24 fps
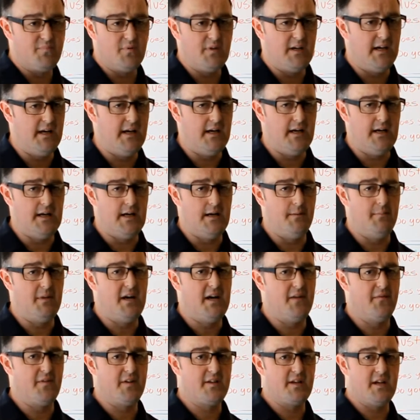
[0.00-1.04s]

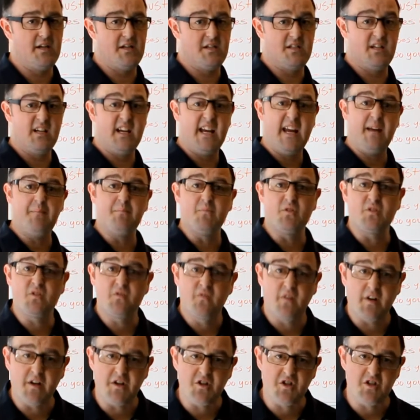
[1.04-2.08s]
advertising games,
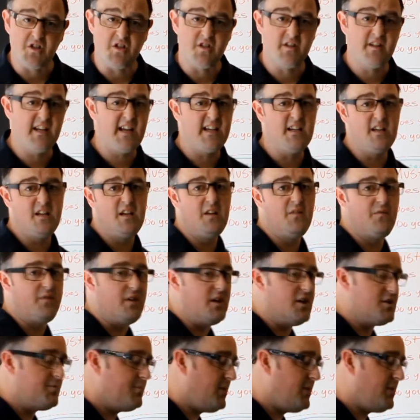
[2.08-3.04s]
for instance, then you need Flash.